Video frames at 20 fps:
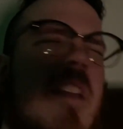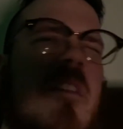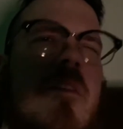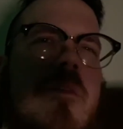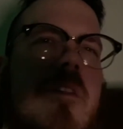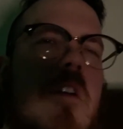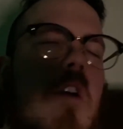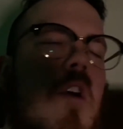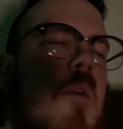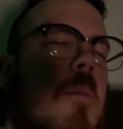of
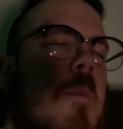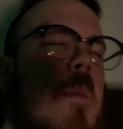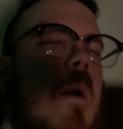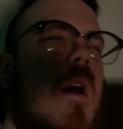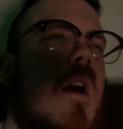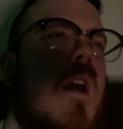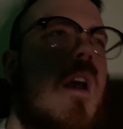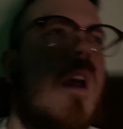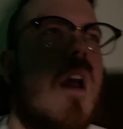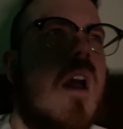film.
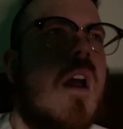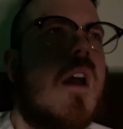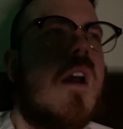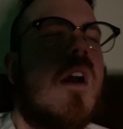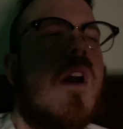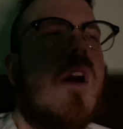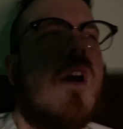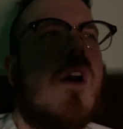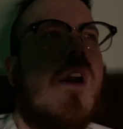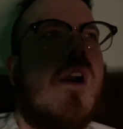
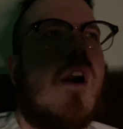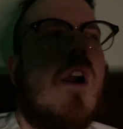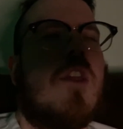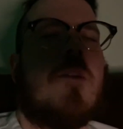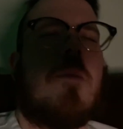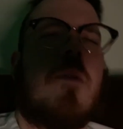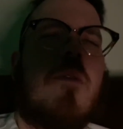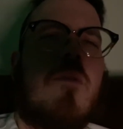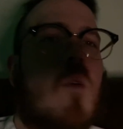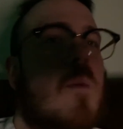
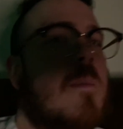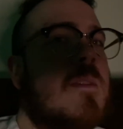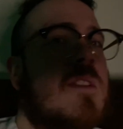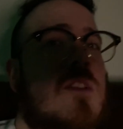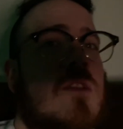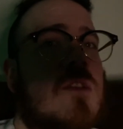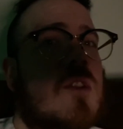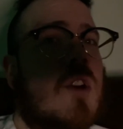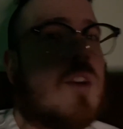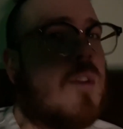The
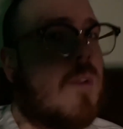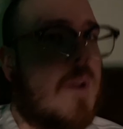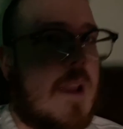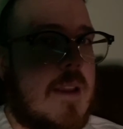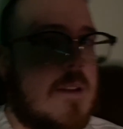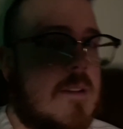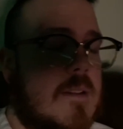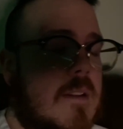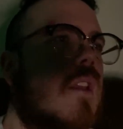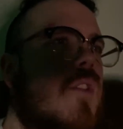performances are
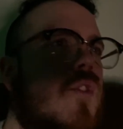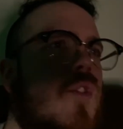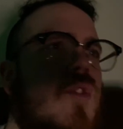great. The